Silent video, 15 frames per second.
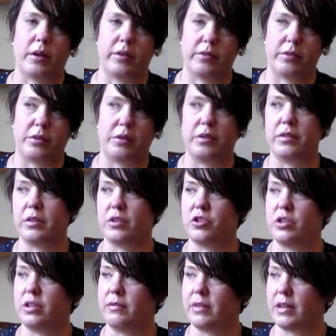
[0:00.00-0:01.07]
also known as the
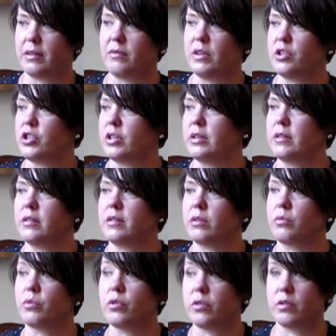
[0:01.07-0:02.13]
Geneva Conventions,
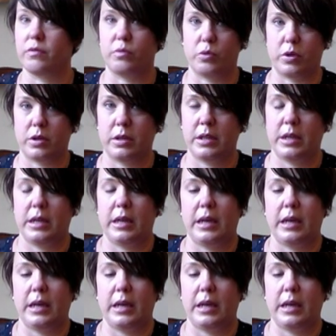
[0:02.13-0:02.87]
the rules of war,